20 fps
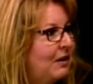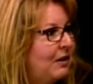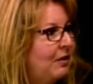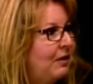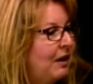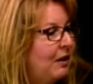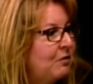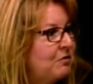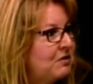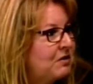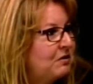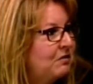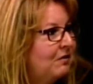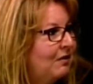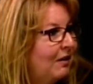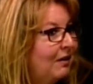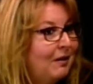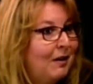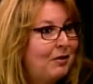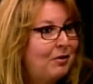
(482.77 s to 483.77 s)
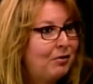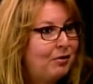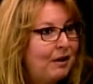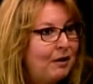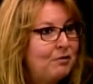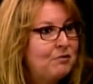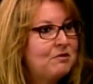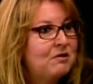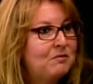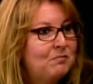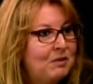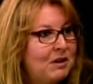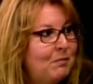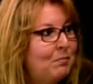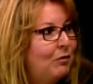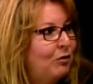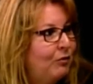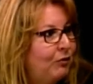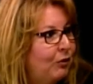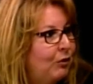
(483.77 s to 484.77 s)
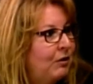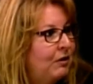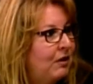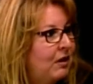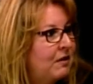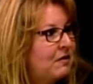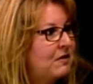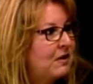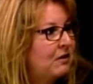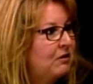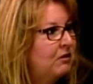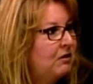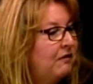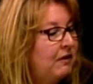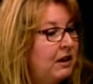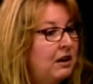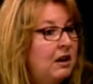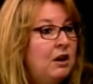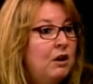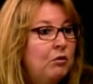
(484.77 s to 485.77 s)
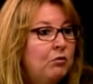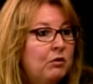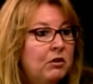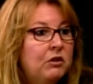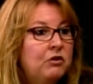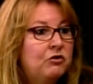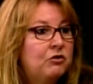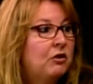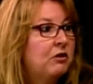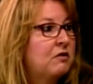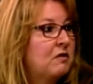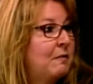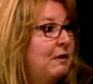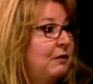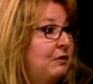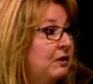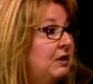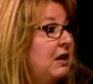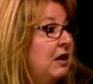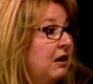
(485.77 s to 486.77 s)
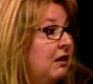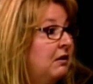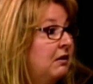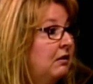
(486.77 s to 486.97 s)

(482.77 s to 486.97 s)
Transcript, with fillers: A thousand, a thousand people for a single event really talks about the need.